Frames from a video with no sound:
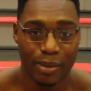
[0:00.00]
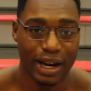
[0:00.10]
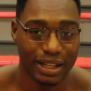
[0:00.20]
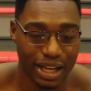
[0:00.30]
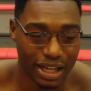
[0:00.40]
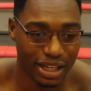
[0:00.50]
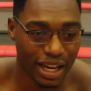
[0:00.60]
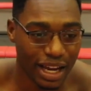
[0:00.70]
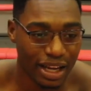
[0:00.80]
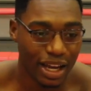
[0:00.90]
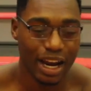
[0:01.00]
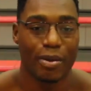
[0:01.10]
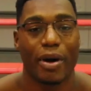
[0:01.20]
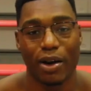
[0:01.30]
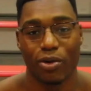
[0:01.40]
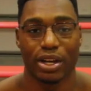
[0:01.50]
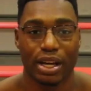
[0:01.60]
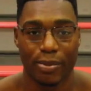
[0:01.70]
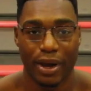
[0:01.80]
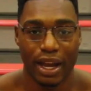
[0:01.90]
But at the end of the day, everybody want
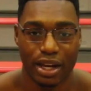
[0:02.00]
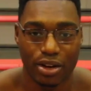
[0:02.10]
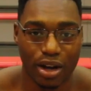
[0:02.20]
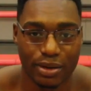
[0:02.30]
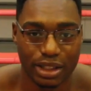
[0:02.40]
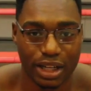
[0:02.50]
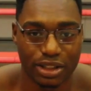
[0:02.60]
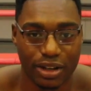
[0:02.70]
to get paid, you know what I'm saying?